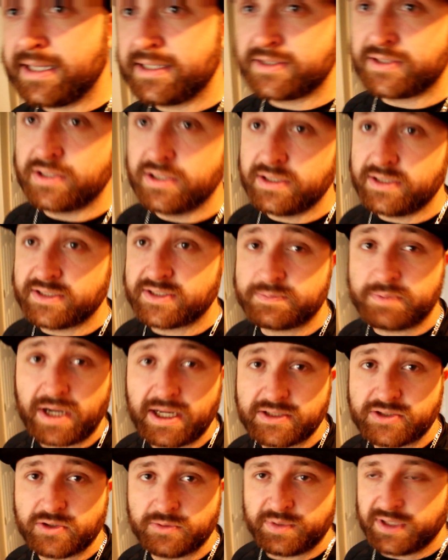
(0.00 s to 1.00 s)
is good to
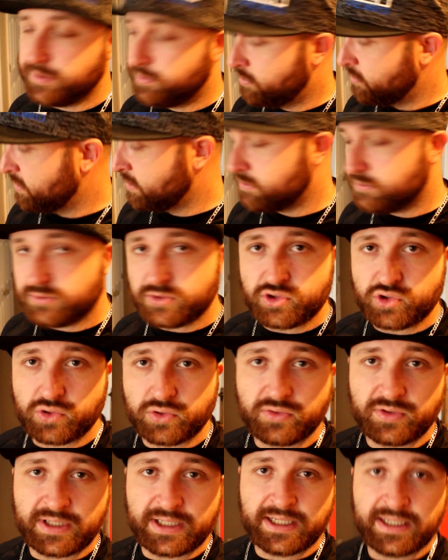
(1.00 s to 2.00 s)
sponsor people. It
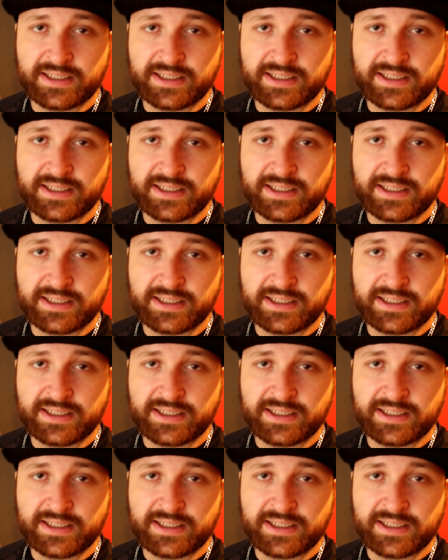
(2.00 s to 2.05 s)
truly